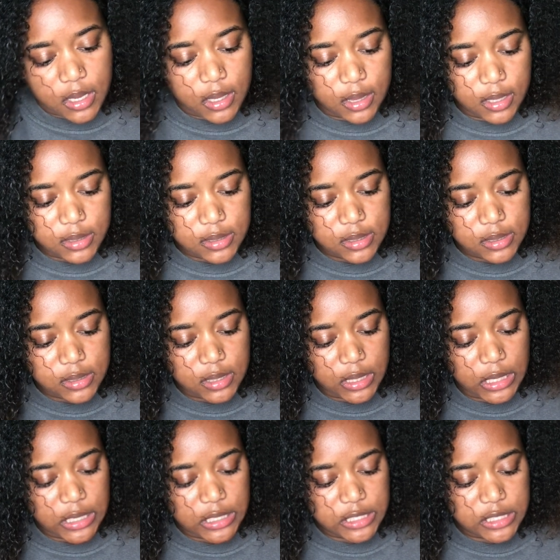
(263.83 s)
This is
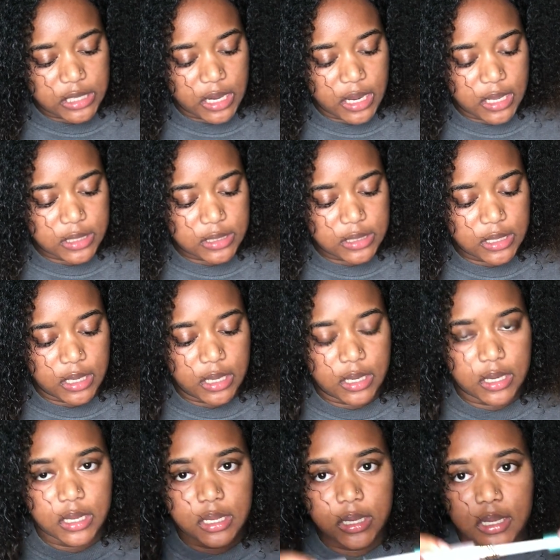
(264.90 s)
the Enchanted,
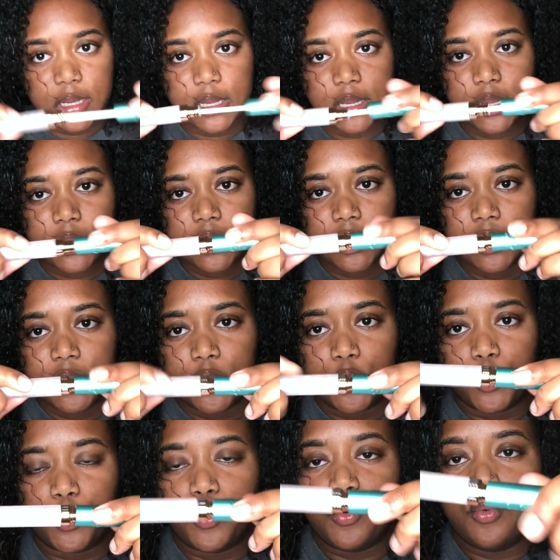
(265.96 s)

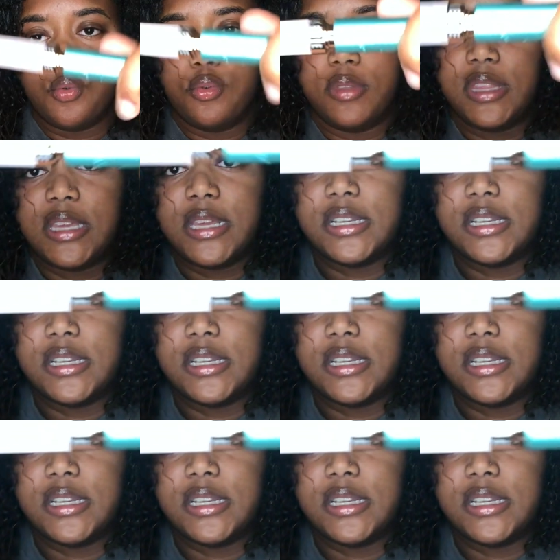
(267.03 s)
the